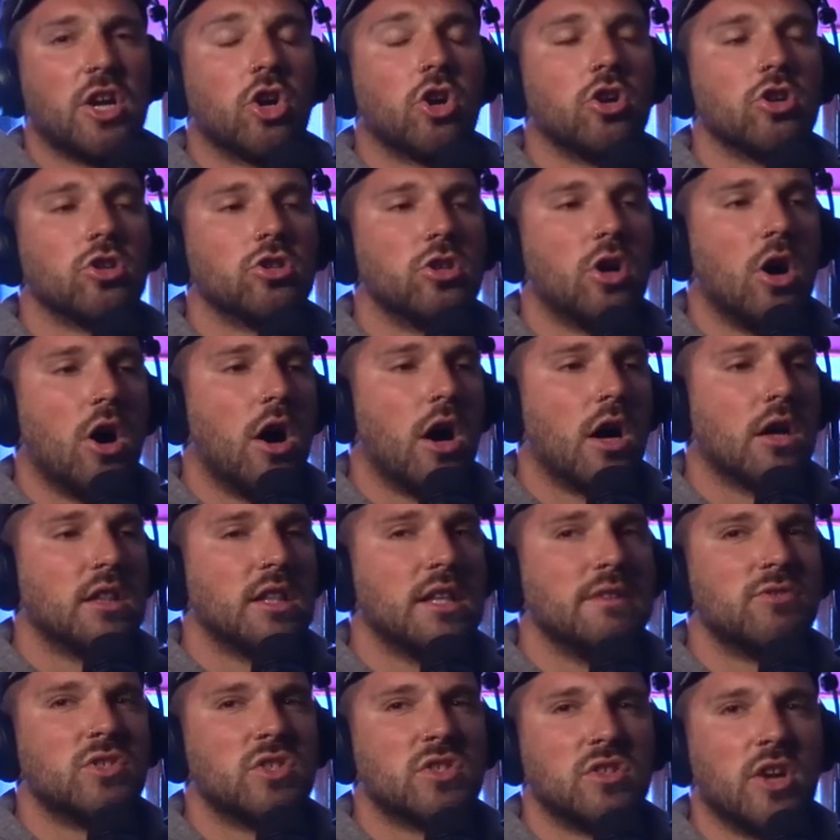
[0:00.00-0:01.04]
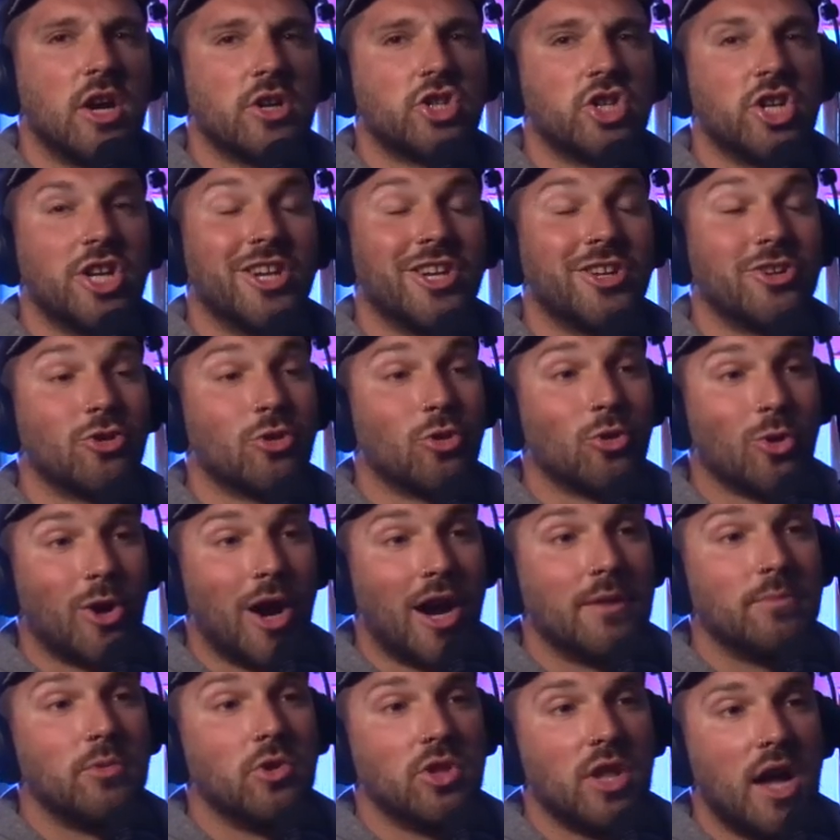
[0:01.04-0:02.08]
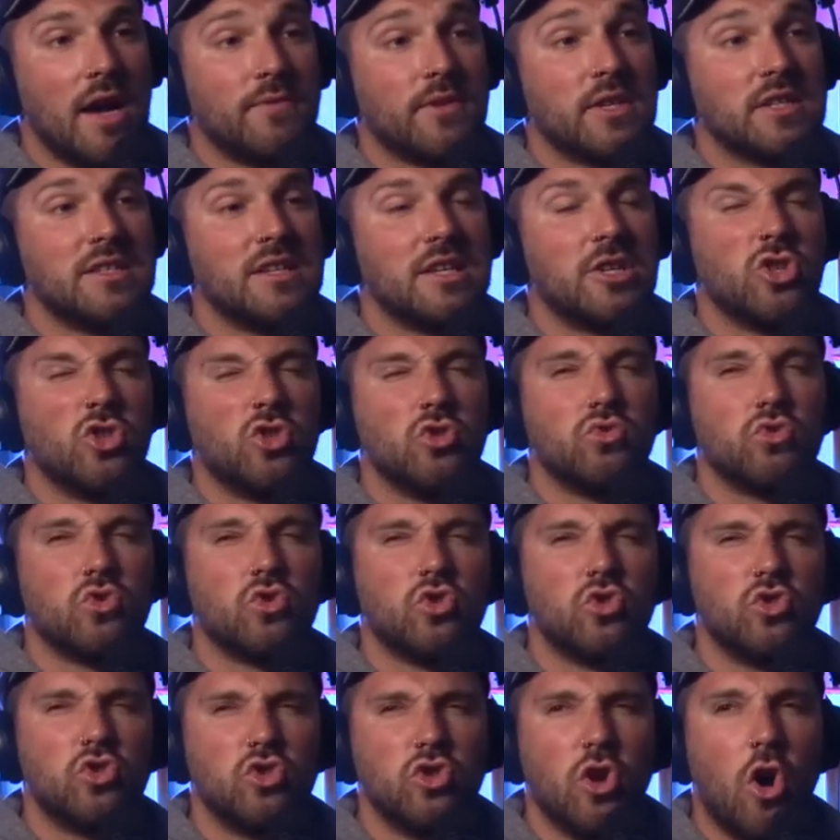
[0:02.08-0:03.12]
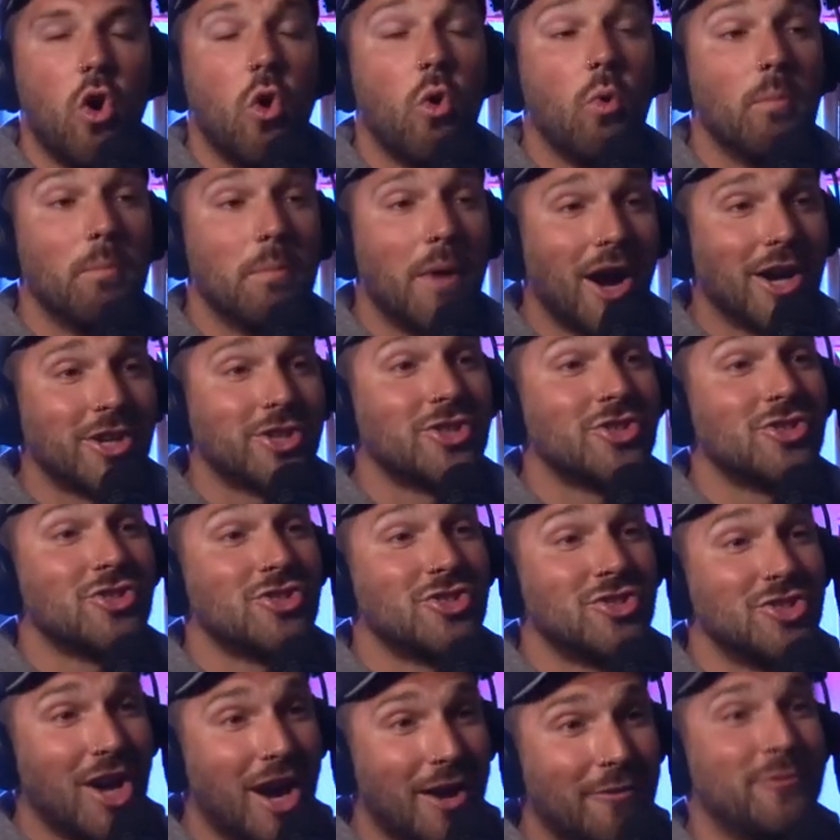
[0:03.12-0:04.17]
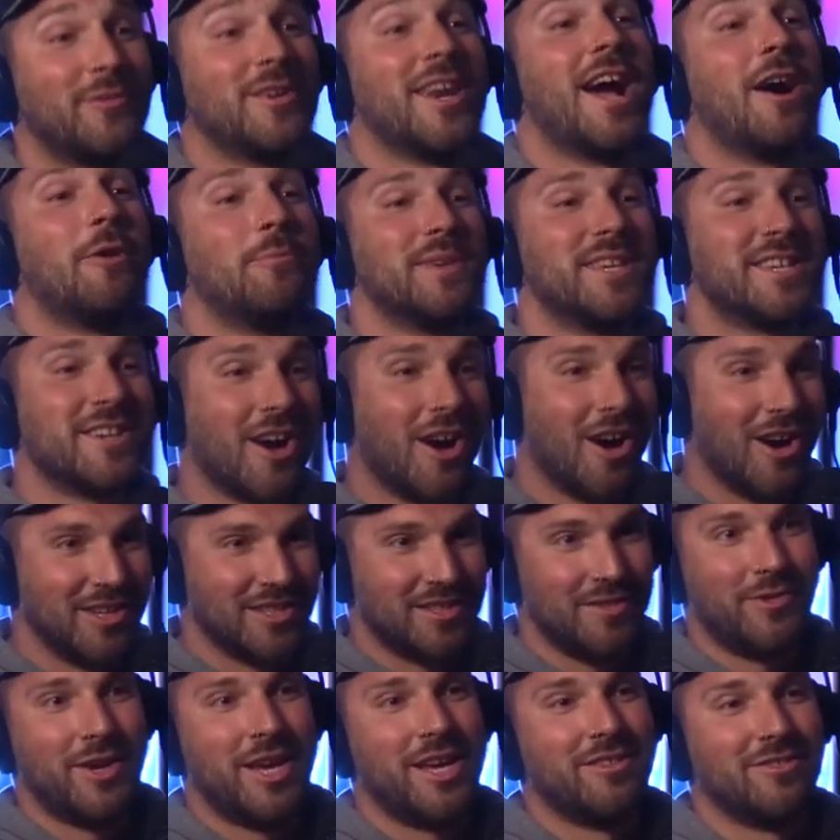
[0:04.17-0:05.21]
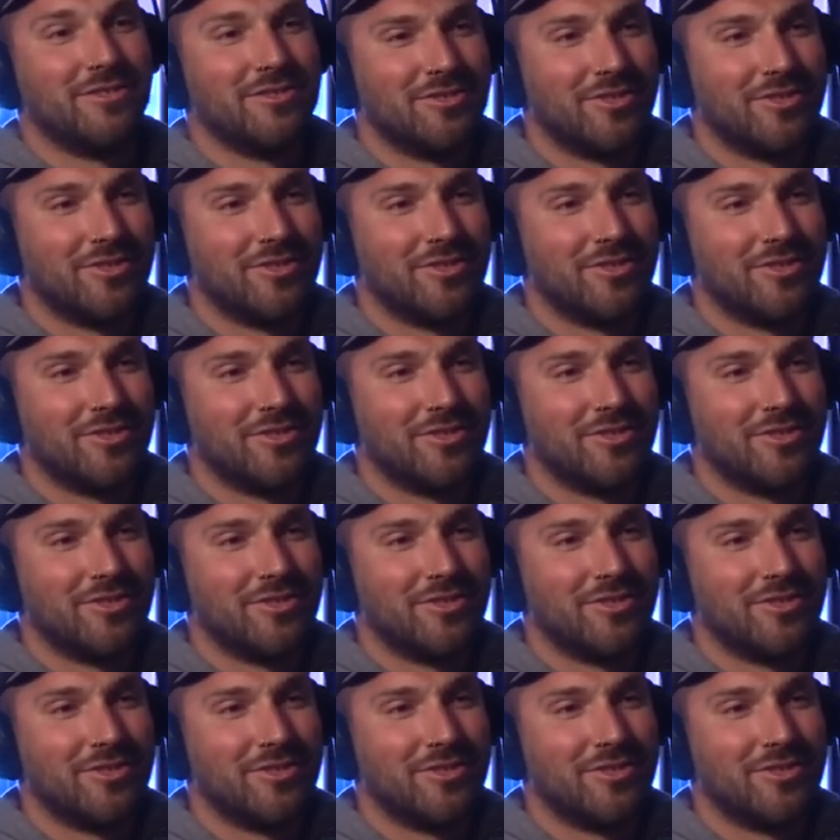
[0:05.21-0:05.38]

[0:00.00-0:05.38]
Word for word: her dog lives such an incredible life because he could do so much stuff now because of it.